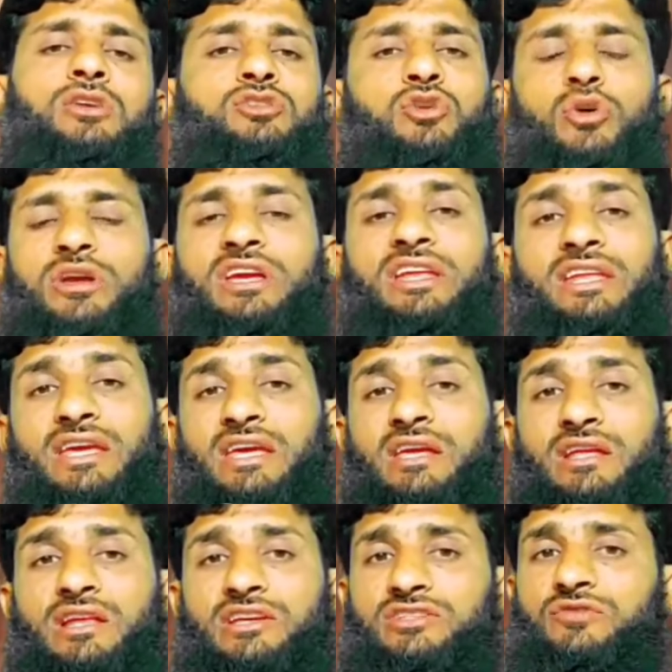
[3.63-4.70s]
So in
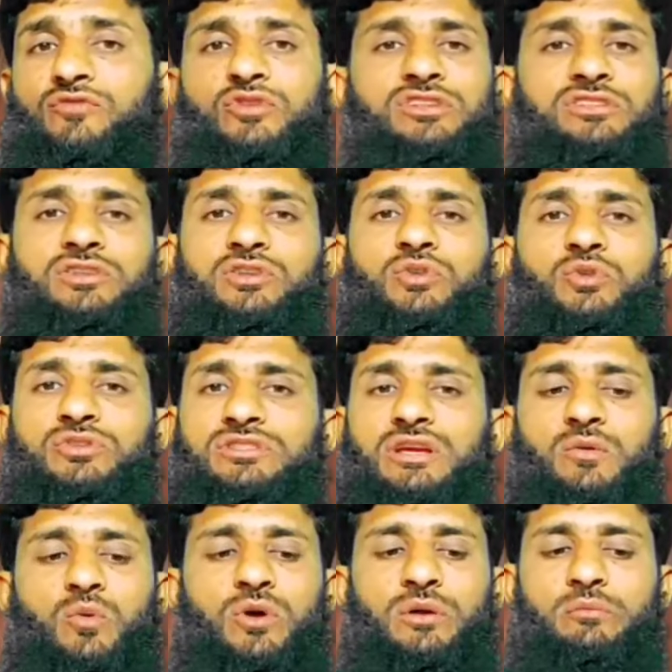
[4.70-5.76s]
English we use
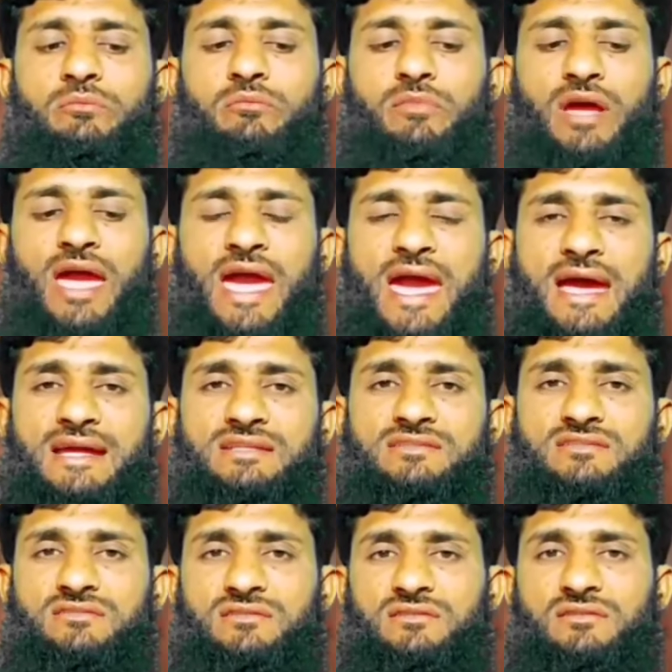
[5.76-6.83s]
the word
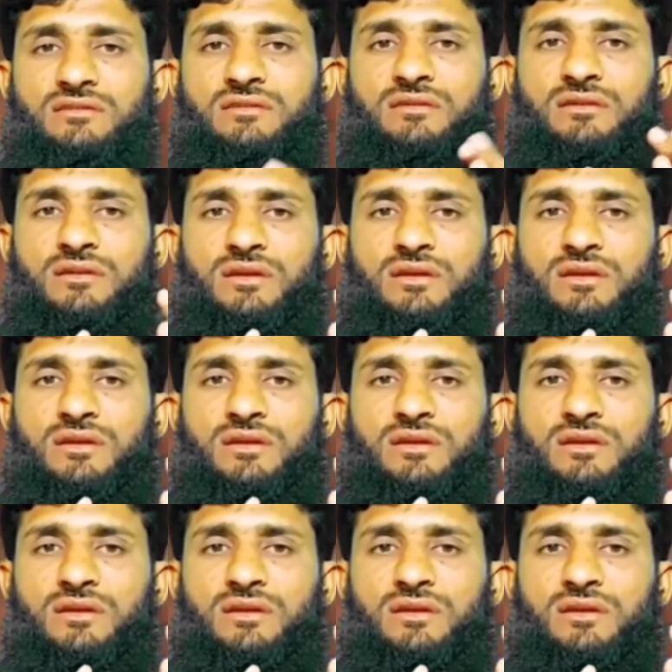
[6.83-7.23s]
at,